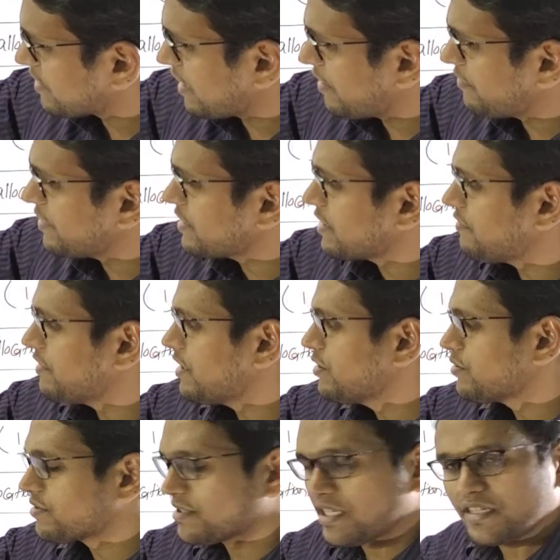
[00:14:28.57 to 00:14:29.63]
having the
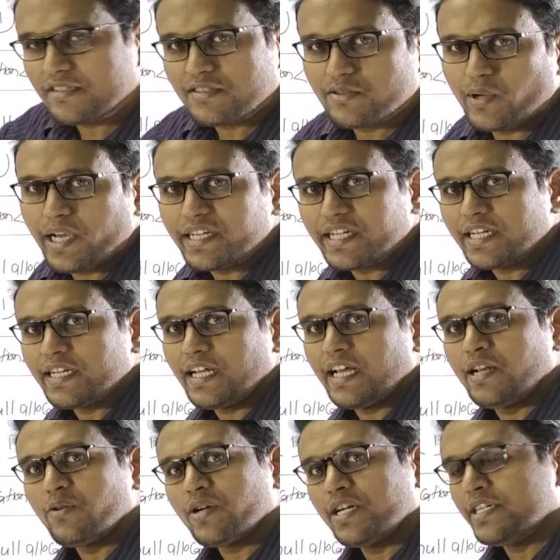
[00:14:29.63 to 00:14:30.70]
value 6, so I can
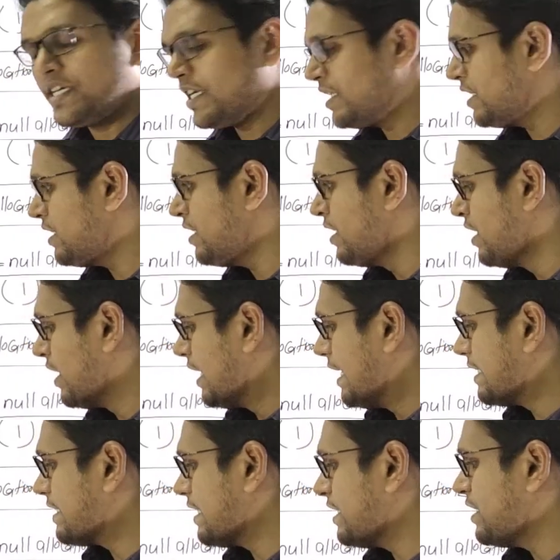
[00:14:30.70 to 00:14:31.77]
allocate
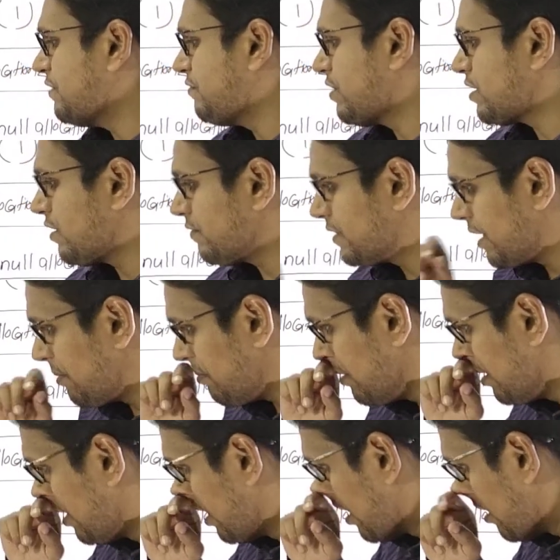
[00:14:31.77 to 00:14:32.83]
at any one of them.